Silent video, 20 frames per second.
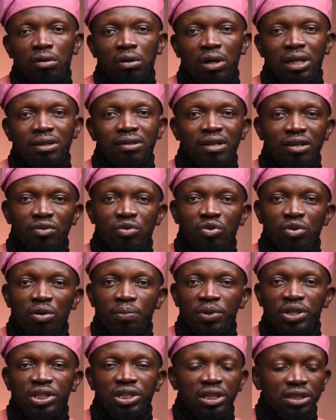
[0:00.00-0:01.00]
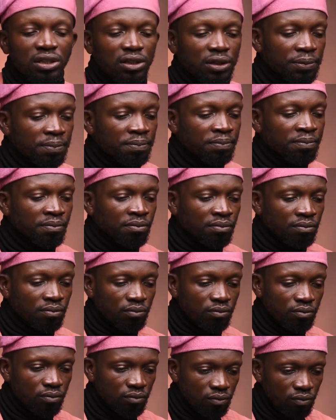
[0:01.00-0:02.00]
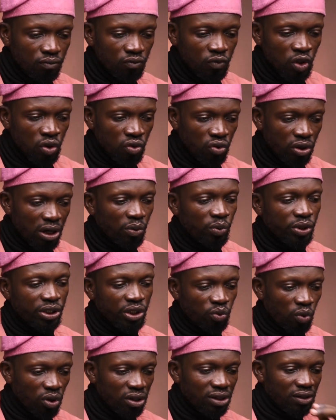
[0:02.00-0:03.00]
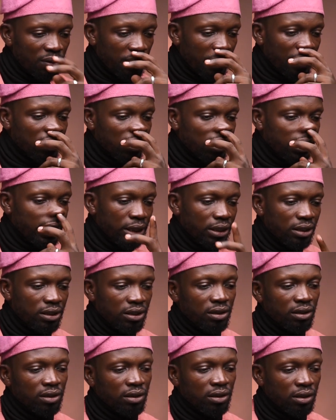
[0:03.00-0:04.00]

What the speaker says: attend to your patients. So now, which is what this person did.